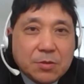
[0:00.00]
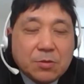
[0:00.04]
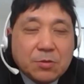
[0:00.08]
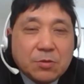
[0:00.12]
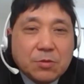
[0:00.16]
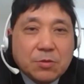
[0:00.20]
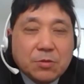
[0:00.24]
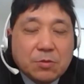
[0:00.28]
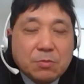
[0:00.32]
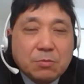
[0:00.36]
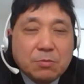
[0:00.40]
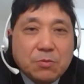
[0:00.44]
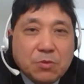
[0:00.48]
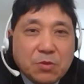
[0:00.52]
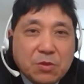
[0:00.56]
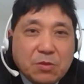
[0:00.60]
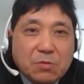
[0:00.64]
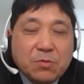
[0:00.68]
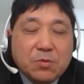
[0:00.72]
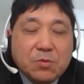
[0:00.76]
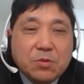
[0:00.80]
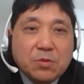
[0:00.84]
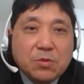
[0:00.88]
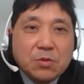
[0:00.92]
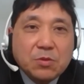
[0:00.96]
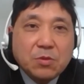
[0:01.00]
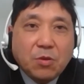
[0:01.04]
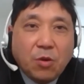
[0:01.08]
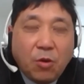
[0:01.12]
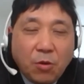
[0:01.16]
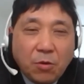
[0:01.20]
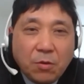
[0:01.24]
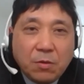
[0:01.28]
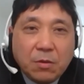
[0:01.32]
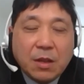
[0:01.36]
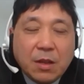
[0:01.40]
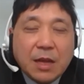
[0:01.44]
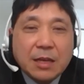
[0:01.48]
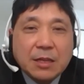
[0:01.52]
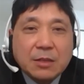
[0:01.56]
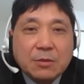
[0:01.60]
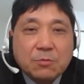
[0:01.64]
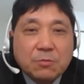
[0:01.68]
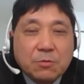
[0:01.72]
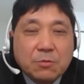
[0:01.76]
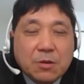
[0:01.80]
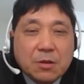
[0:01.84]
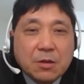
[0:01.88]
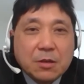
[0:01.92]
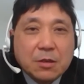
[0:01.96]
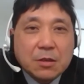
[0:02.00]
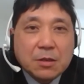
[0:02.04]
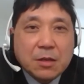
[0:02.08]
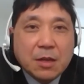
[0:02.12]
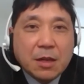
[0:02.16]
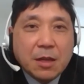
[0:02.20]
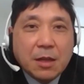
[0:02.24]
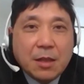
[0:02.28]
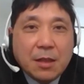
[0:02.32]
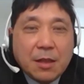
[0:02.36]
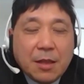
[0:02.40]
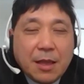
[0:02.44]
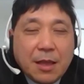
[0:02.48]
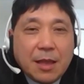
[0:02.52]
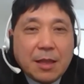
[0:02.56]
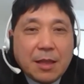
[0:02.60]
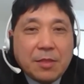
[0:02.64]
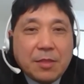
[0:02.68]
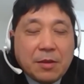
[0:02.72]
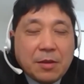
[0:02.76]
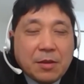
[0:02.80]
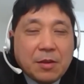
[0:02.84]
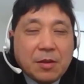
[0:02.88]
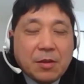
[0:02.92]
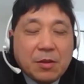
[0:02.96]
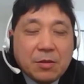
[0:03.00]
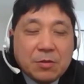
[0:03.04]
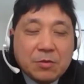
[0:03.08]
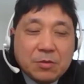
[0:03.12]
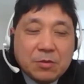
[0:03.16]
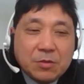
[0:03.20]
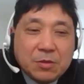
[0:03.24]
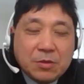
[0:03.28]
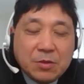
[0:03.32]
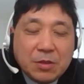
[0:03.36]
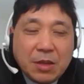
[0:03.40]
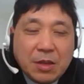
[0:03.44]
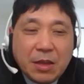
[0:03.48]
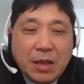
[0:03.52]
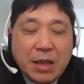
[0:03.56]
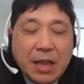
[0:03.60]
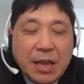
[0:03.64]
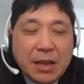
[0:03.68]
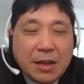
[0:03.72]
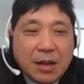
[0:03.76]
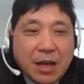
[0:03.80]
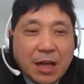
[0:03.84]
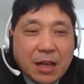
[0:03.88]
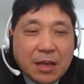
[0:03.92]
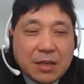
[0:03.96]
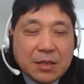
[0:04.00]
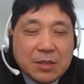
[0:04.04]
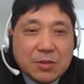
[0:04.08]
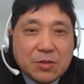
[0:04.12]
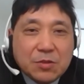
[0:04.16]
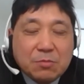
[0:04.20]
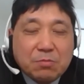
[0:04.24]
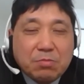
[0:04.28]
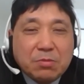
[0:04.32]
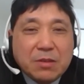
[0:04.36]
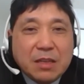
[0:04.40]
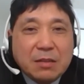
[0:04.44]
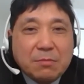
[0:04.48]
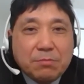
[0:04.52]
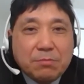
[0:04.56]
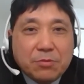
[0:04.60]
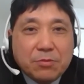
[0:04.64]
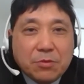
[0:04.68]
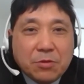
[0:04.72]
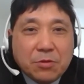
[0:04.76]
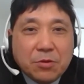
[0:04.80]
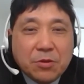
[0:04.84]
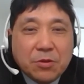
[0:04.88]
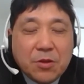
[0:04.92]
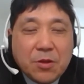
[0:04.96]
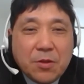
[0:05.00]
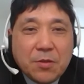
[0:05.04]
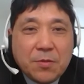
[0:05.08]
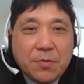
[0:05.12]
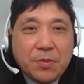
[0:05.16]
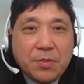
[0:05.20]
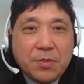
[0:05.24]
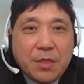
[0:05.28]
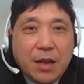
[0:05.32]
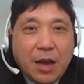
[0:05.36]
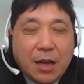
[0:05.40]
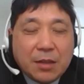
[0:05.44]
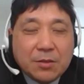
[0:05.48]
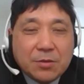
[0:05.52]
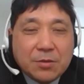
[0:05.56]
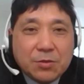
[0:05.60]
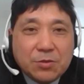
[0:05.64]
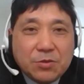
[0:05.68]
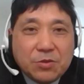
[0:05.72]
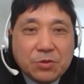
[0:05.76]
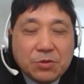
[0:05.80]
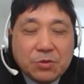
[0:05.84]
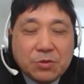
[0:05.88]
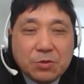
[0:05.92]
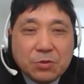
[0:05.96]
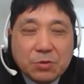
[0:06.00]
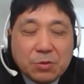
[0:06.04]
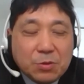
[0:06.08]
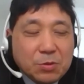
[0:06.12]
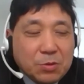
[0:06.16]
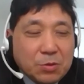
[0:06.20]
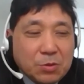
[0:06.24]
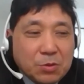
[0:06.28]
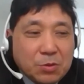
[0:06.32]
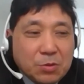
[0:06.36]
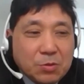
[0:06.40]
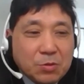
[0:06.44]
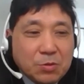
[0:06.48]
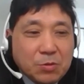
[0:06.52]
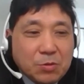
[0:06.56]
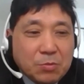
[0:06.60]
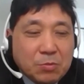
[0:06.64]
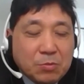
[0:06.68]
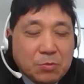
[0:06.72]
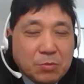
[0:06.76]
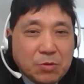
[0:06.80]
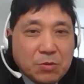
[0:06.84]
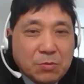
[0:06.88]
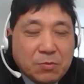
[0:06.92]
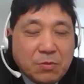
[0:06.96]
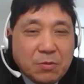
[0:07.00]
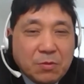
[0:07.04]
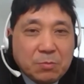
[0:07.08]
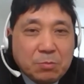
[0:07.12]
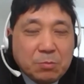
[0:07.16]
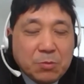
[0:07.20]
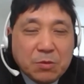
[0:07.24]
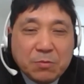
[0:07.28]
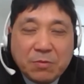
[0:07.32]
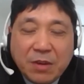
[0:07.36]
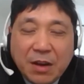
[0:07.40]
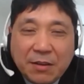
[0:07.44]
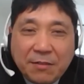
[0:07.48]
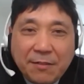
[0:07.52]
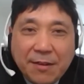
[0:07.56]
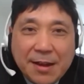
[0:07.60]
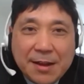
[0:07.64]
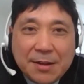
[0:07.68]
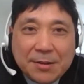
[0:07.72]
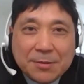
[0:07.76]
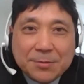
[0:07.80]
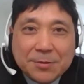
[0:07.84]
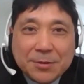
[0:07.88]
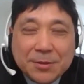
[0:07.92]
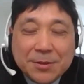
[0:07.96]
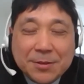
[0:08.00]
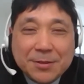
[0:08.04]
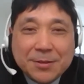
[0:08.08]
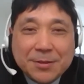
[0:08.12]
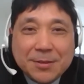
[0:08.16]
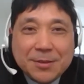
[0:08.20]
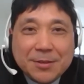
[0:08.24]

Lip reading: to move to online work and encourage the people not to move around.